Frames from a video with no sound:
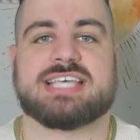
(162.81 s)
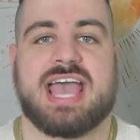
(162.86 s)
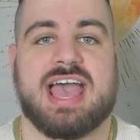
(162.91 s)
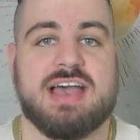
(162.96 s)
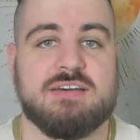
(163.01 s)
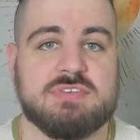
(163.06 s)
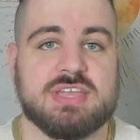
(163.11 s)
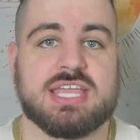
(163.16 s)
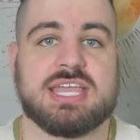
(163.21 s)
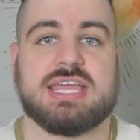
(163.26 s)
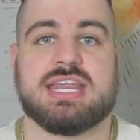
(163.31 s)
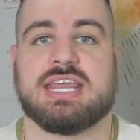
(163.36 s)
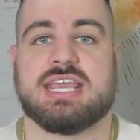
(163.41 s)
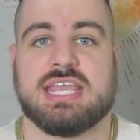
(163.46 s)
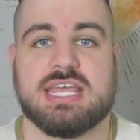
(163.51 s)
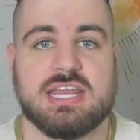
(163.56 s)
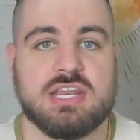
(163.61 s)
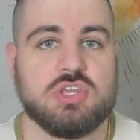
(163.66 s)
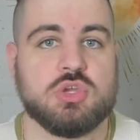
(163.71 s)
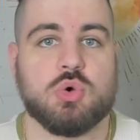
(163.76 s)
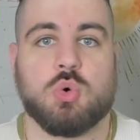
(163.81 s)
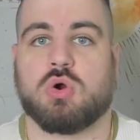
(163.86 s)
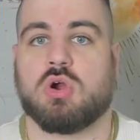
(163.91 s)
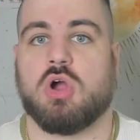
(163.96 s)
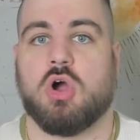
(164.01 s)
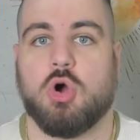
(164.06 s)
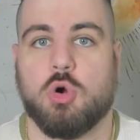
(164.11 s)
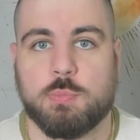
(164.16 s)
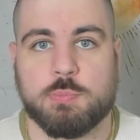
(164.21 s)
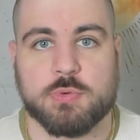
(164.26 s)
having it in
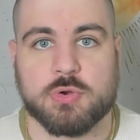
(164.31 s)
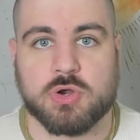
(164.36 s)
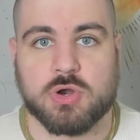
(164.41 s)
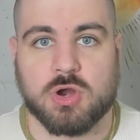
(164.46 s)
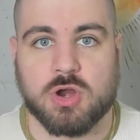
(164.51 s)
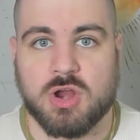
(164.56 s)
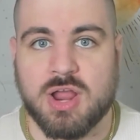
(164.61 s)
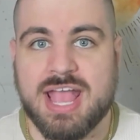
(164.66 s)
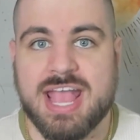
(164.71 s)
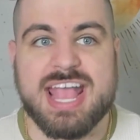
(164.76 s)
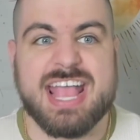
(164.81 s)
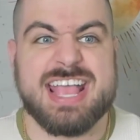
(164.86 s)
your opener